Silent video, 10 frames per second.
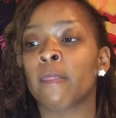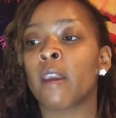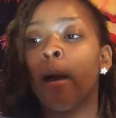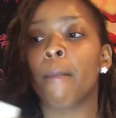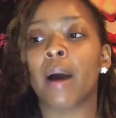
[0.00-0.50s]

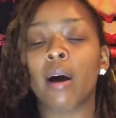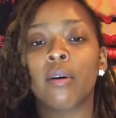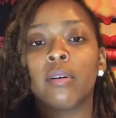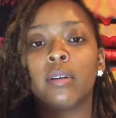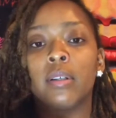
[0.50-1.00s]

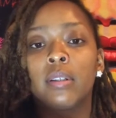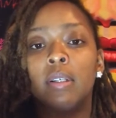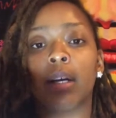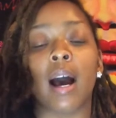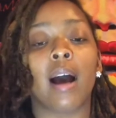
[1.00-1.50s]
about
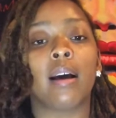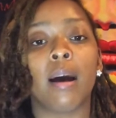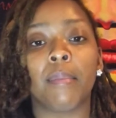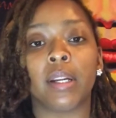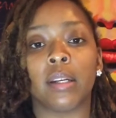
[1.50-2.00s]
God
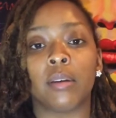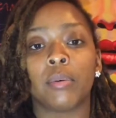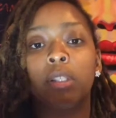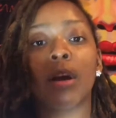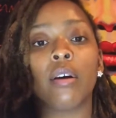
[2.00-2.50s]
coming, the
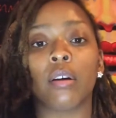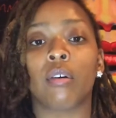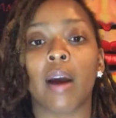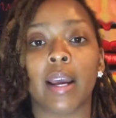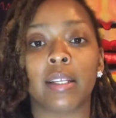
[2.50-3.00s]
return of
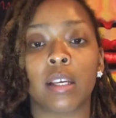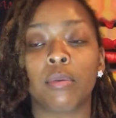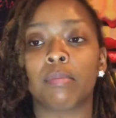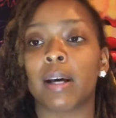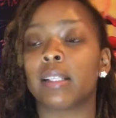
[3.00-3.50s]
Christ. He was
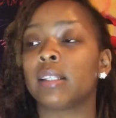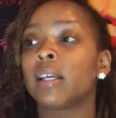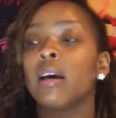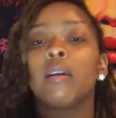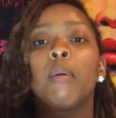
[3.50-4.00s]
about to
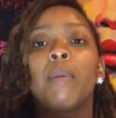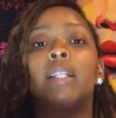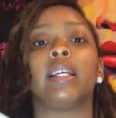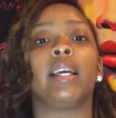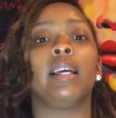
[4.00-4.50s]
tell them about
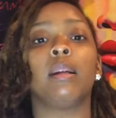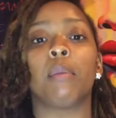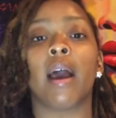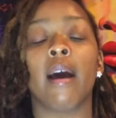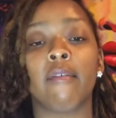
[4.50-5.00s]
the kingdom of
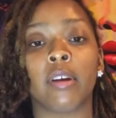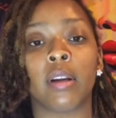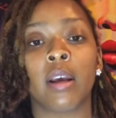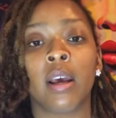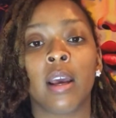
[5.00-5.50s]
heaven.
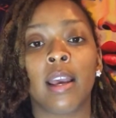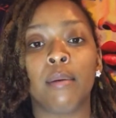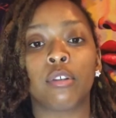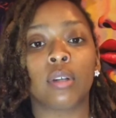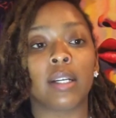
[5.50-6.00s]
He
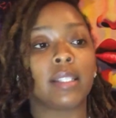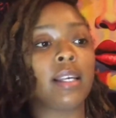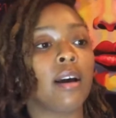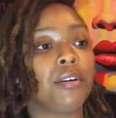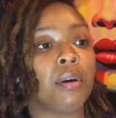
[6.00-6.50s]
was trying to
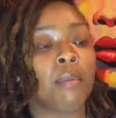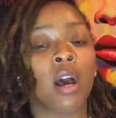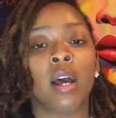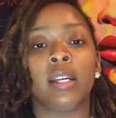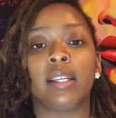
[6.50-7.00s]
tell them
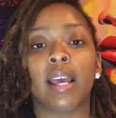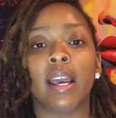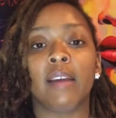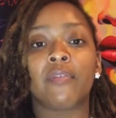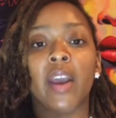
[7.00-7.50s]
that
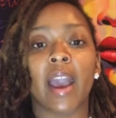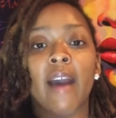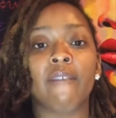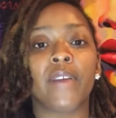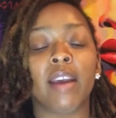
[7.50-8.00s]
if they
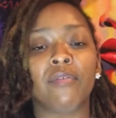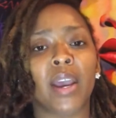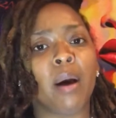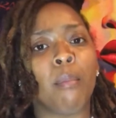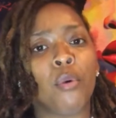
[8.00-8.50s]
had faith, they
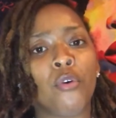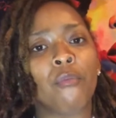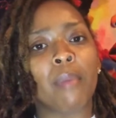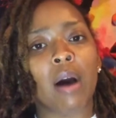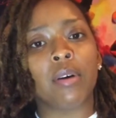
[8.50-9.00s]
could move
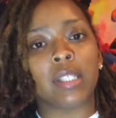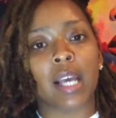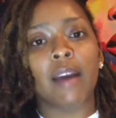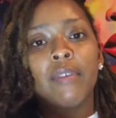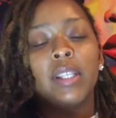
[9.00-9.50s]
mountains,
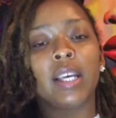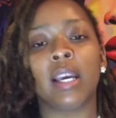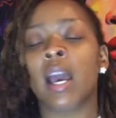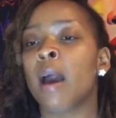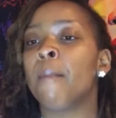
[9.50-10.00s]
everything.
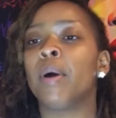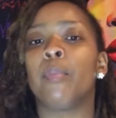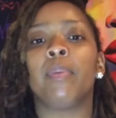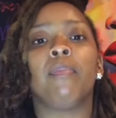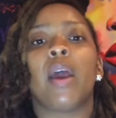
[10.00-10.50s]

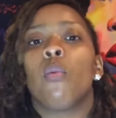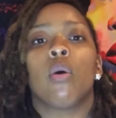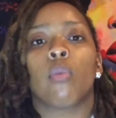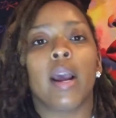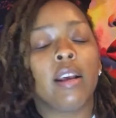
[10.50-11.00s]
But they weren't ready